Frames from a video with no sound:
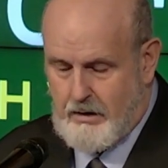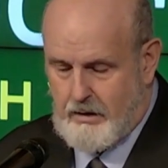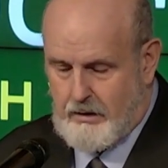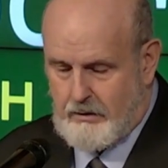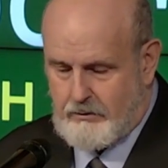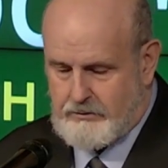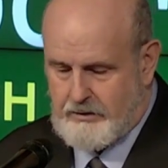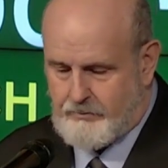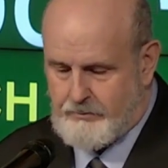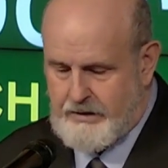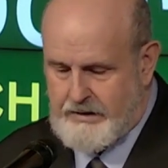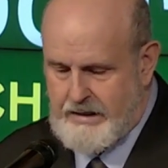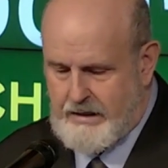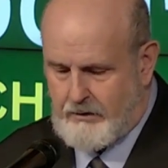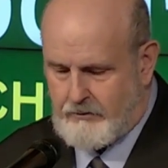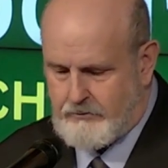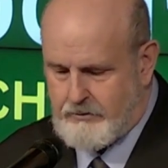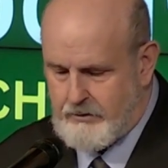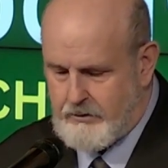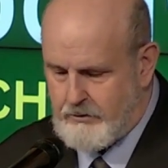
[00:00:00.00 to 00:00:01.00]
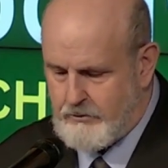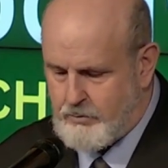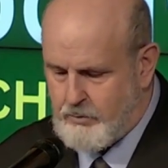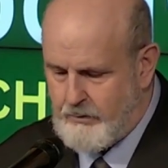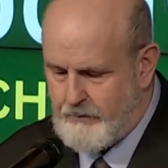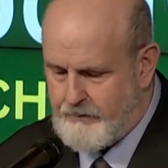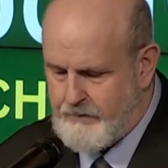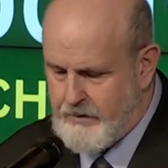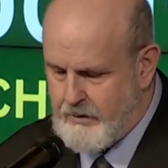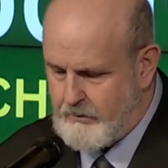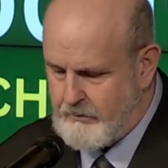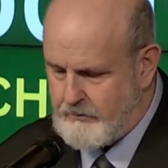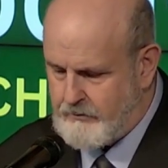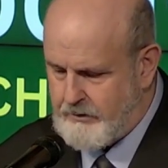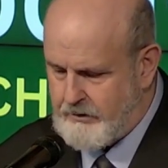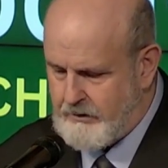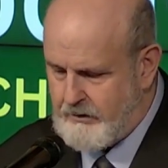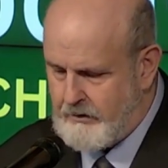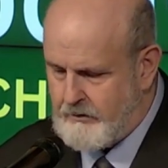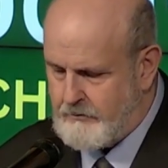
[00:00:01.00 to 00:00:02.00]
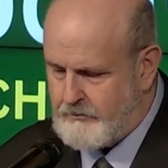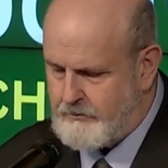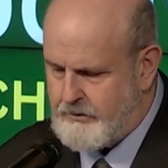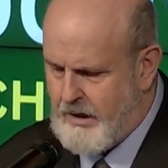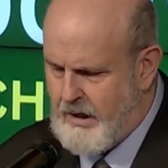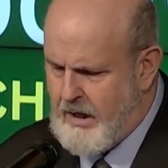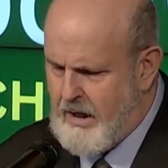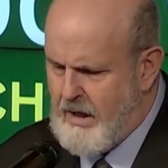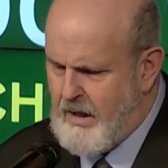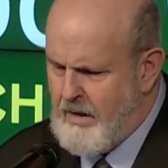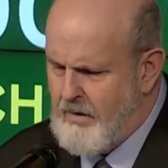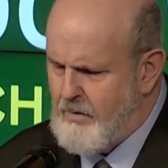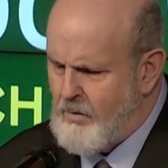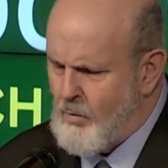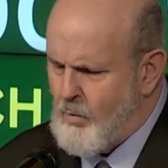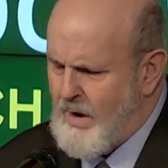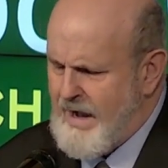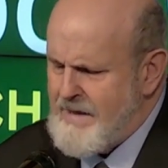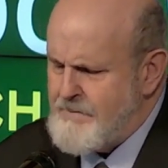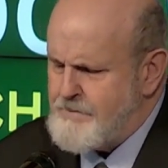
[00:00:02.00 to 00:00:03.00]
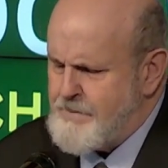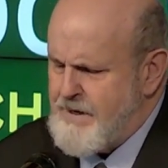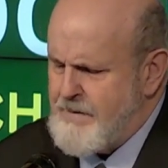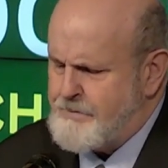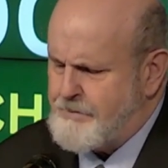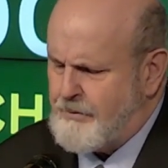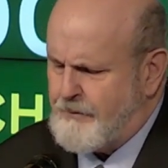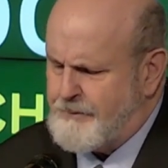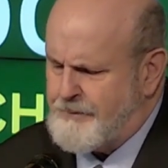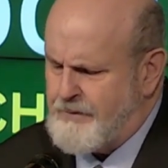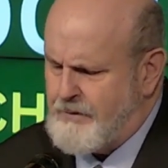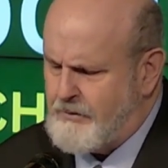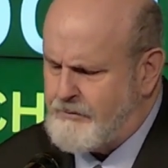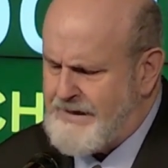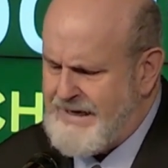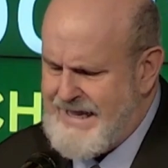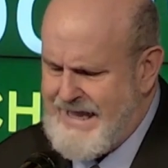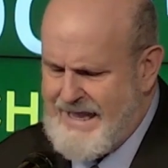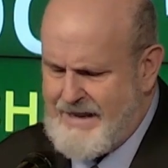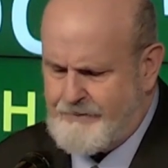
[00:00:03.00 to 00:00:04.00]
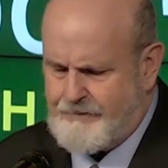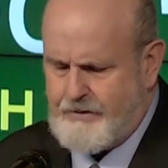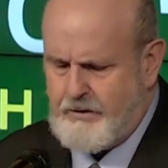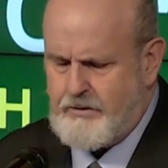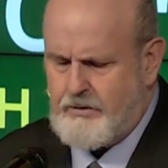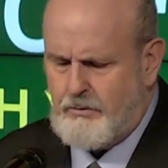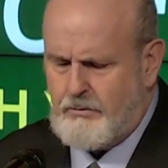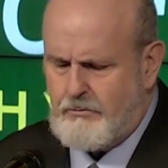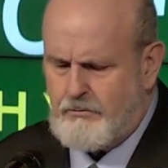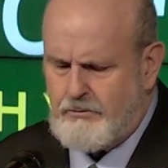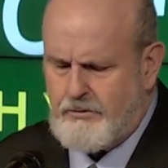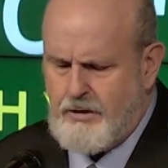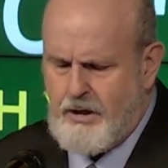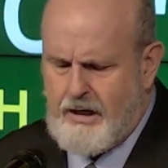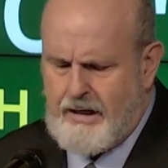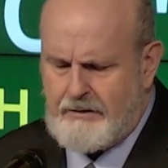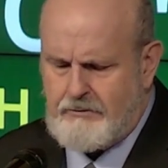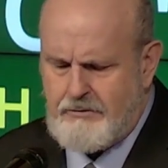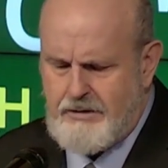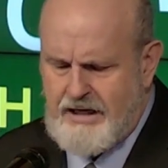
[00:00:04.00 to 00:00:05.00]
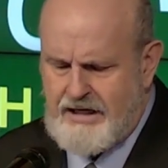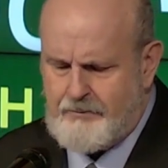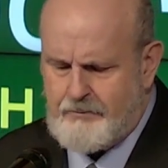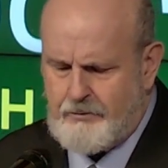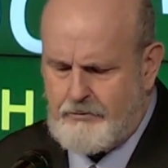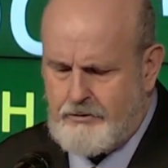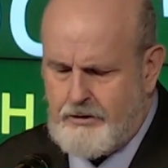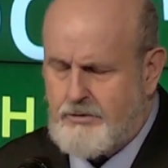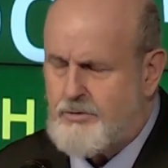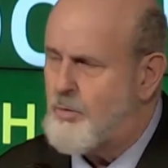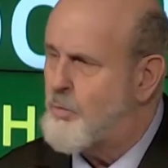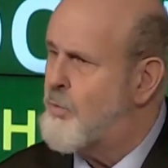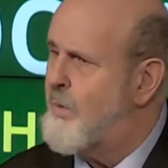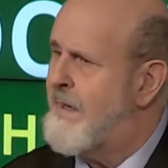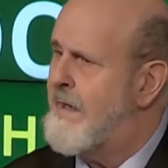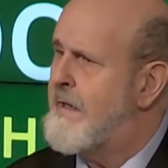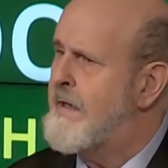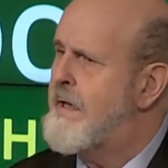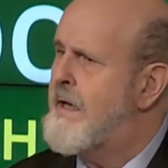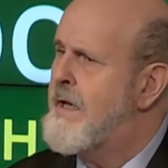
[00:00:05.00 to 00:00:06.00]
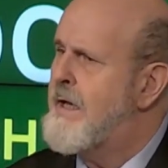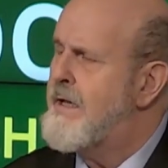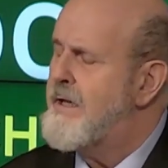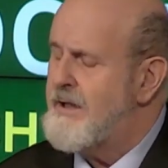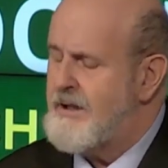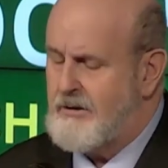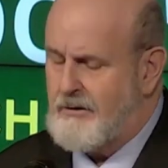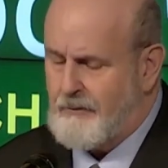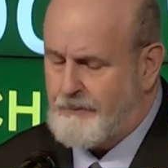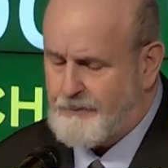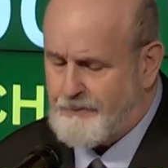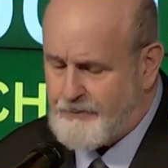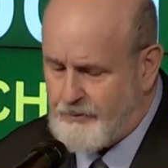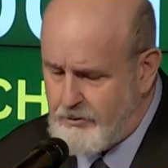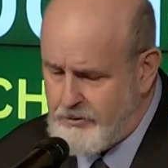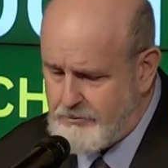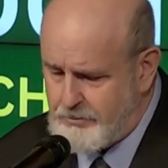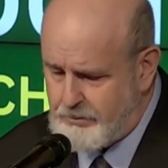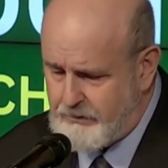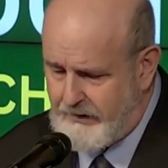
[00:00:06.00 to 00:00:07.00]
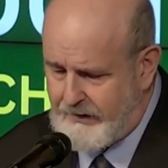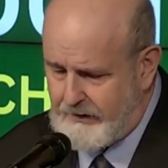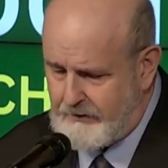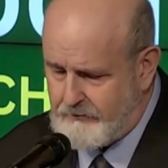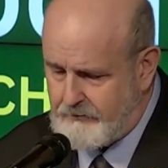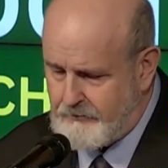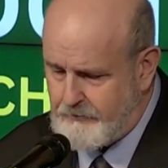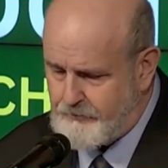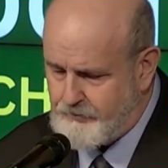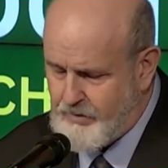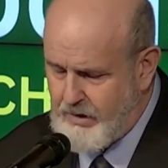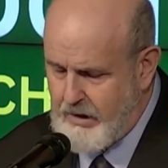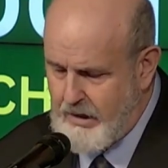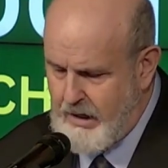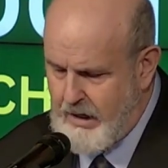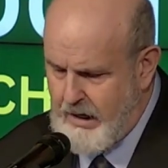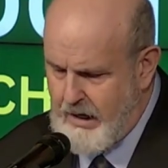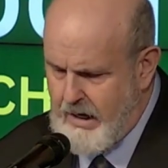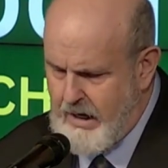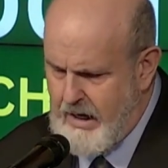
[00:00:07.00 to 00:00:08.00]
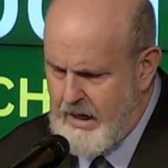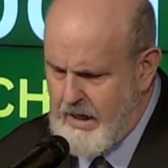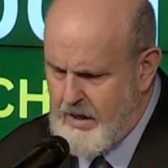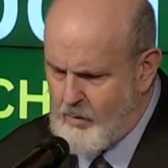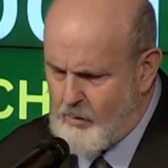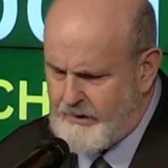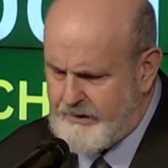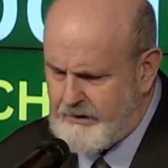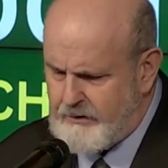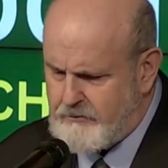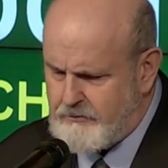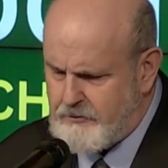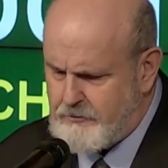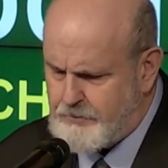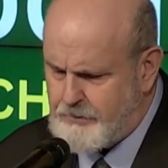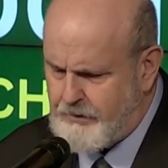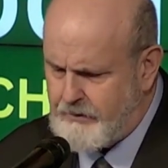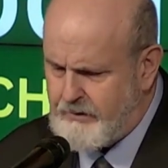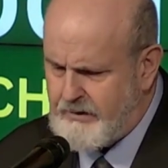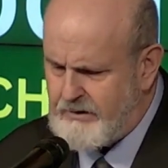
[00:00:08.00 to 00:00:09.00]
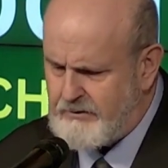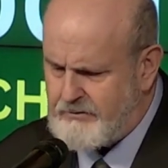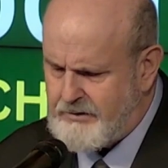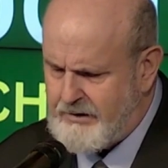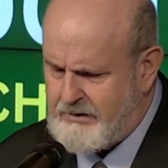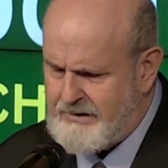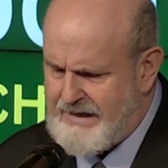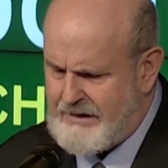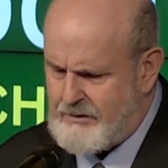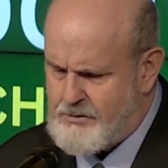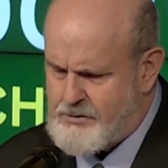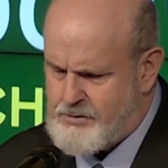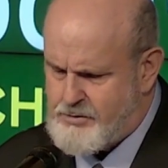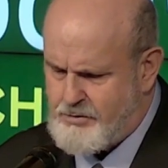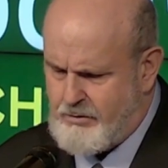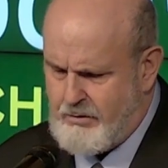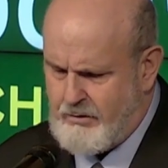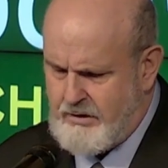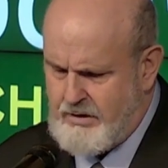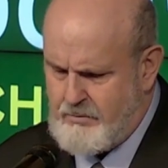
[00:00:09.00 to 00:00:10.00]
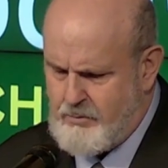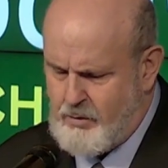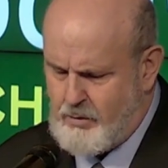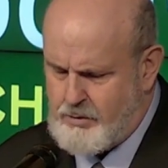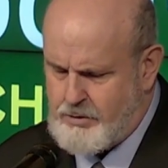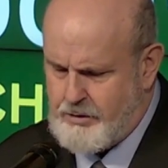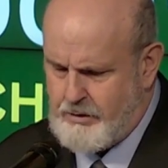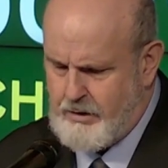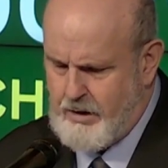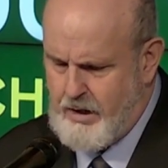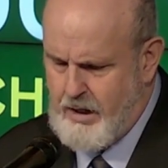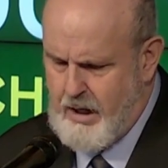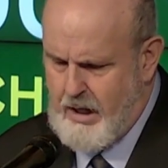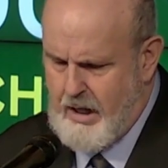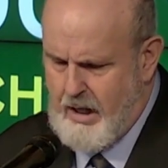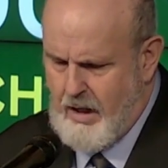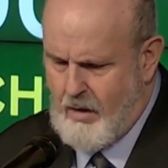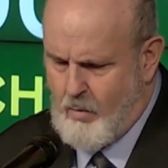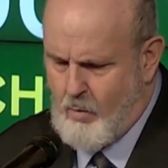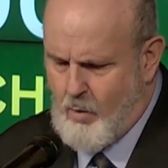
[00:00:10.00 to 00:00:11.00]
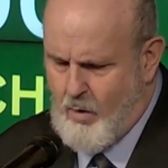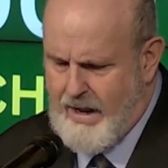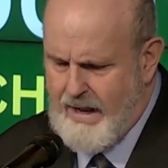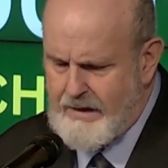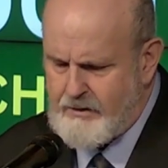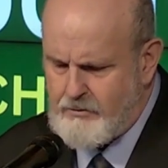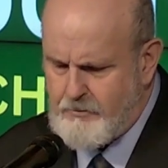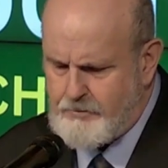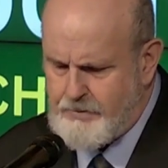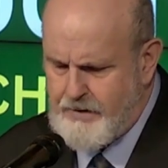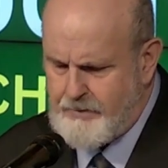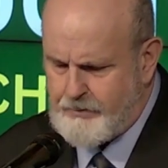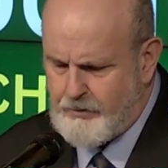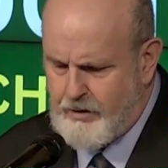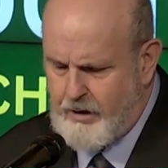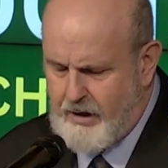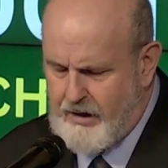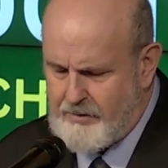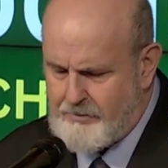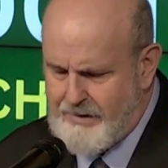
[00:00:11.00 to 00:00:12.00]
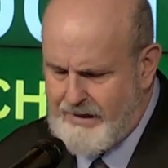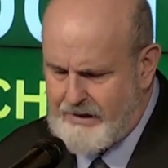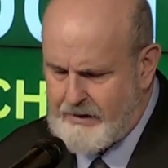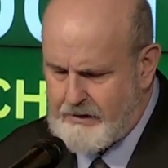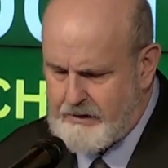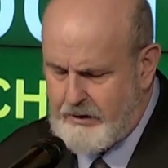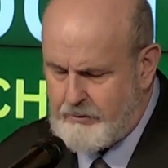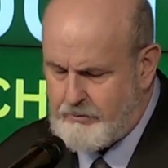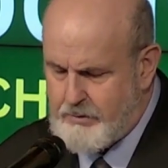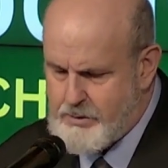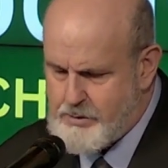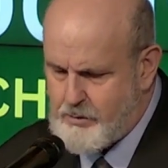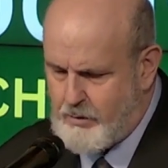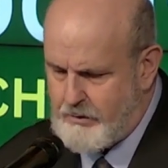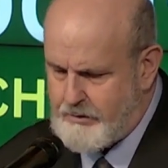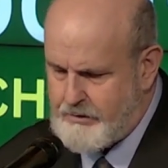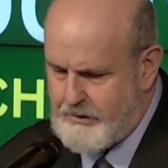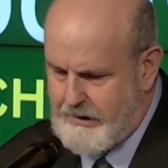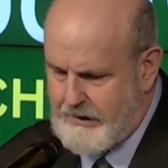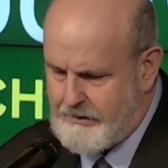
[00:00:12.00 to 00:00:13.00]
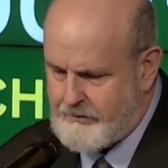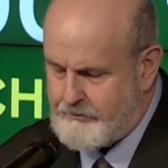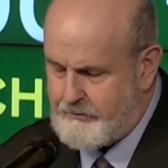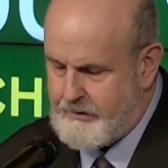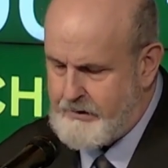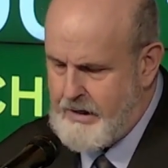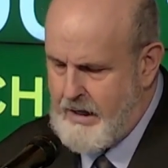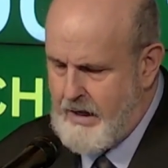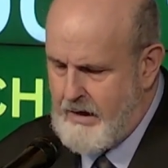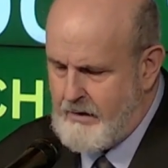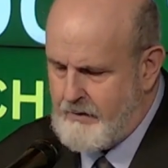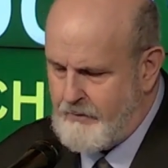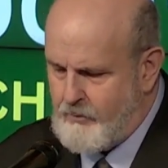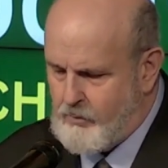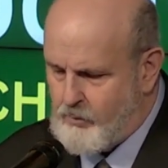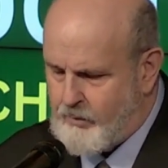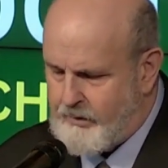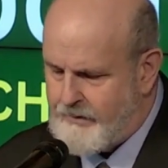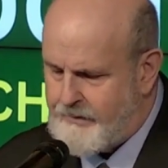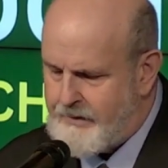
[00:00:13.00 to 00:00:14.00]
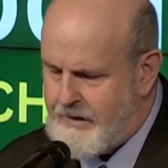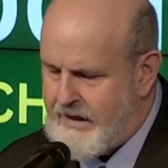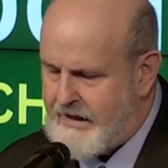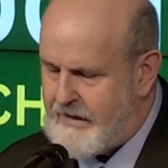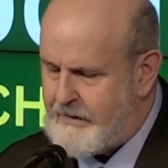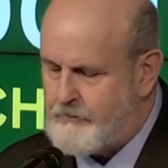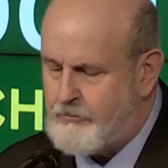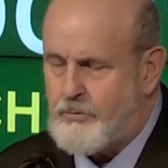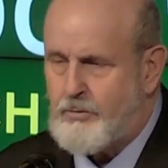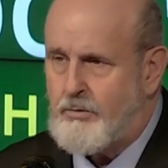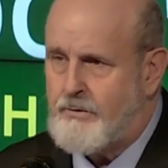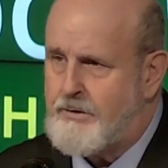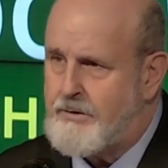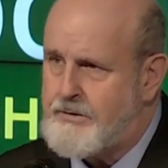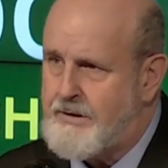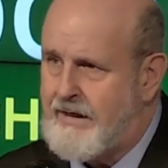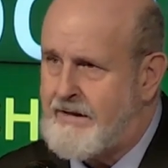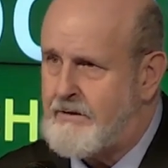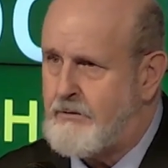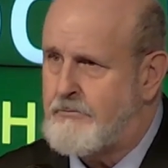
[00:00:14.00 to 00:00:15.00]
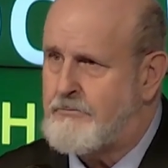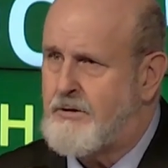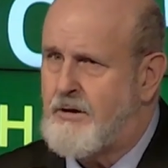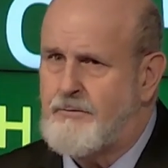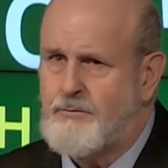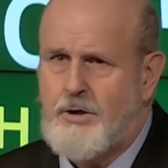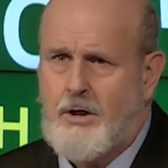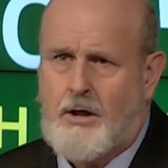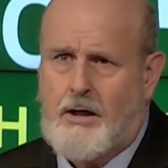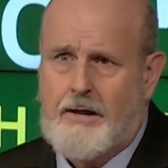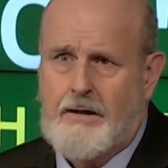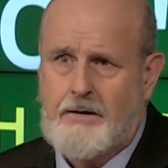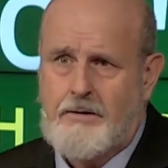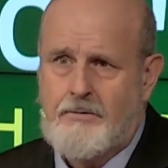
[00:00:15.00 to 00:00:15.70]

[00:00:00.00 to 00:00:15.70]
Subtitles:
Something else that is worth noticing is why people feel they have to use God's name in such a way in the first place. When experiencing that strong emotion, why do people automatically resort to uttering one of the names or the titles of God?